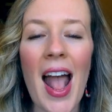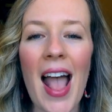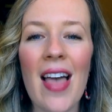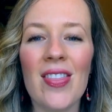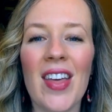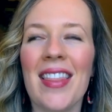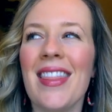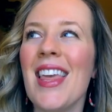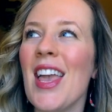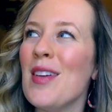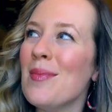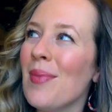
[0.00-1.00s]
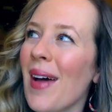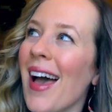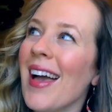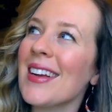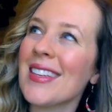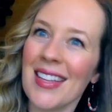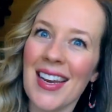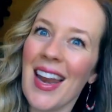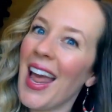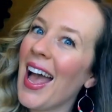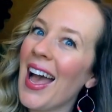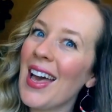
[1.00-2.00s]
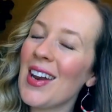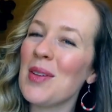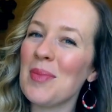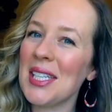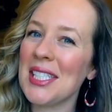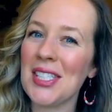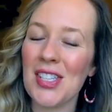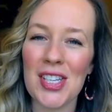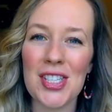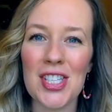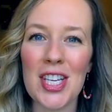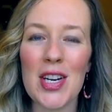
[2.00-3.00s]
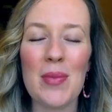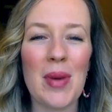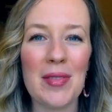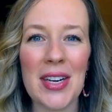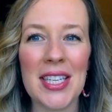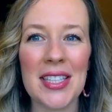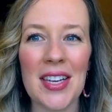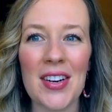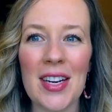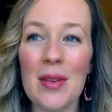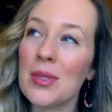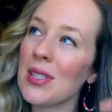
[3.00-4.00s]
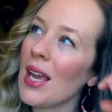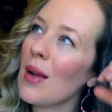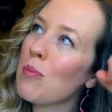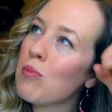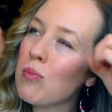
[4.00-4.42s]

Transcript: And like the impact that it had on my digestion and my regularity was like,